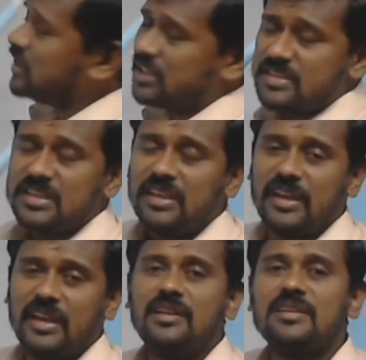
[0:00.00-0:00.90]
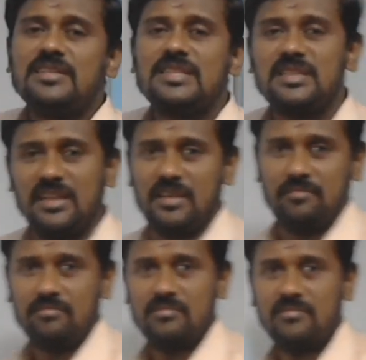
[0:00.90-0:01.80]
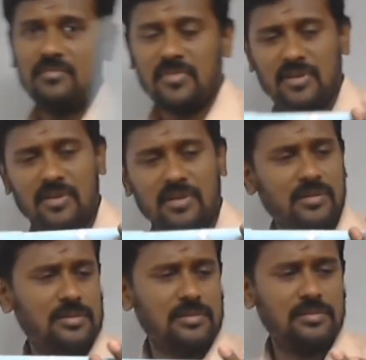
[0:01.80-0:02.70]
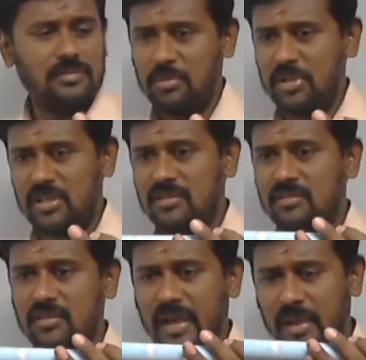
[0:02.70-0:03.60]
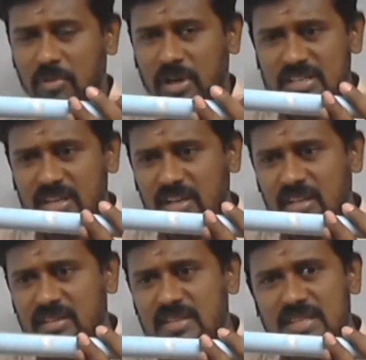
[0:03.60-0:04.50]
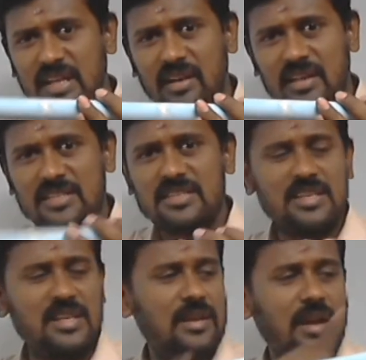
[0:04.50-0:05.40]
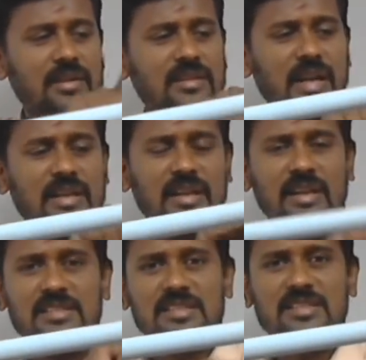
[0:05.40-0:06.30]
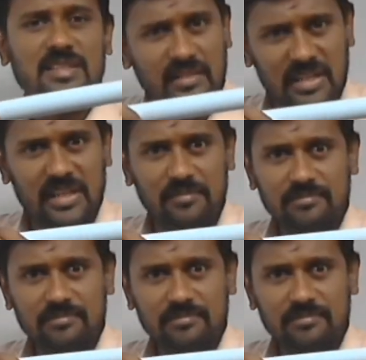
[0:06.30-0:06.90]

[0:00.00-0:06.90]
its end C, maybe I am considering this end as C and that end as D.